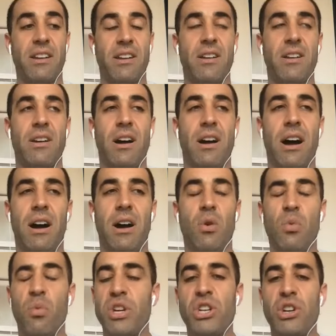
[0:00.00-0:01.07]
uh, we
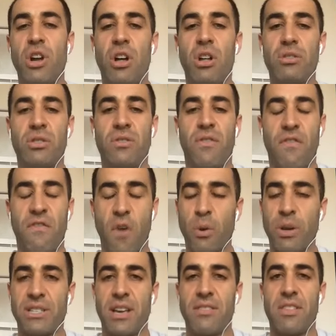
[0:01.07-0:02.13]
should all focus
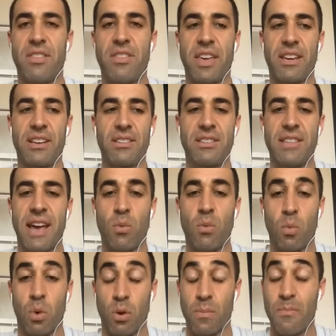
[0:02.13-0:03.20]
on the things that
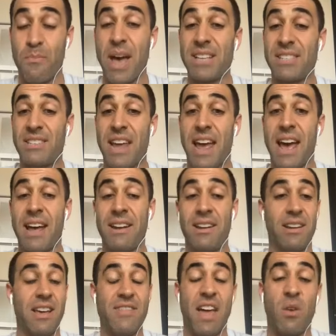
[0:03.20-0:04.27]
we're best at
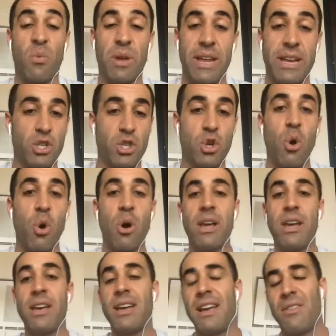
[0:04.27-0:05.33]
and that we
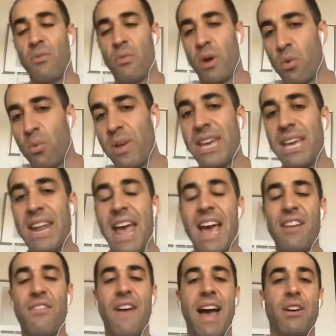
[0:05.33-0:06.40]
enjoy and where we can
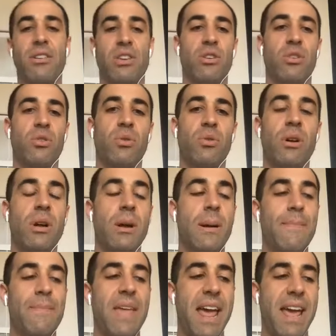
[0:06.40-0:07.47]
add value
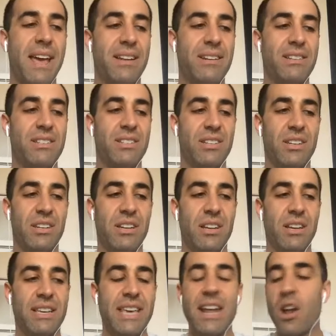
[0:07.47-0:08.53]
and
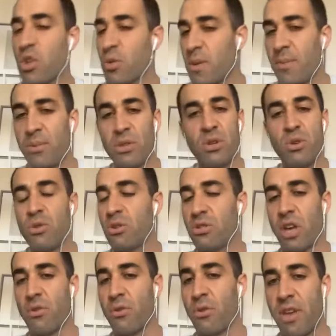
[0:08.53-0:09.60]
get other people to do
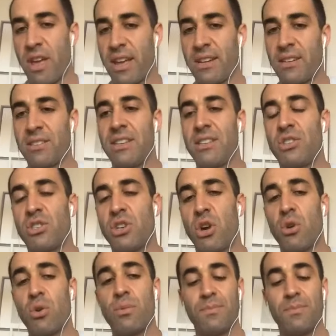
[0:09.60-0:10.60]
those other things. And so